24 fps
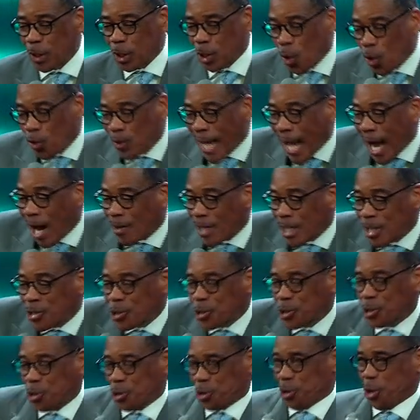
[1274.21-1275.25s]
would go down and
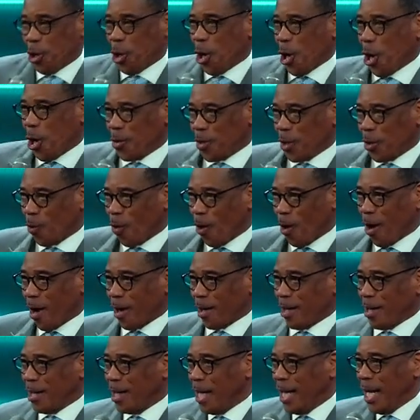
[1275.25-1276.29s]
stir the
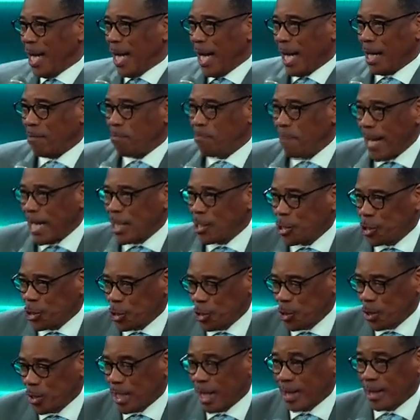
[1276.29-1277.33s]
water and make
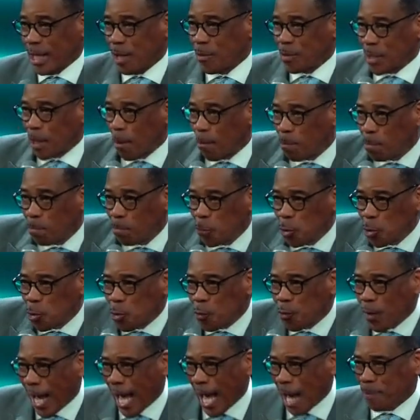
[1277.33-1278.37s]
sure that there was a
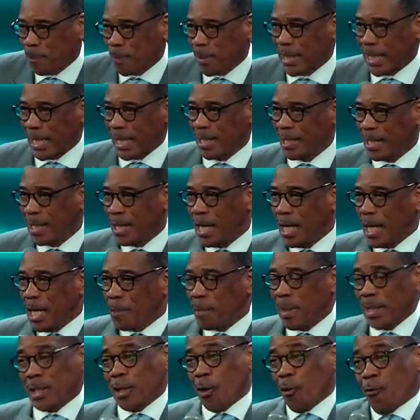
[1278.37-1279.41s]
move happening.
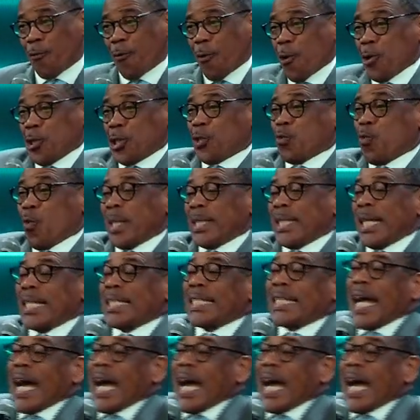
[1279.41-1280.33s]
But the first one that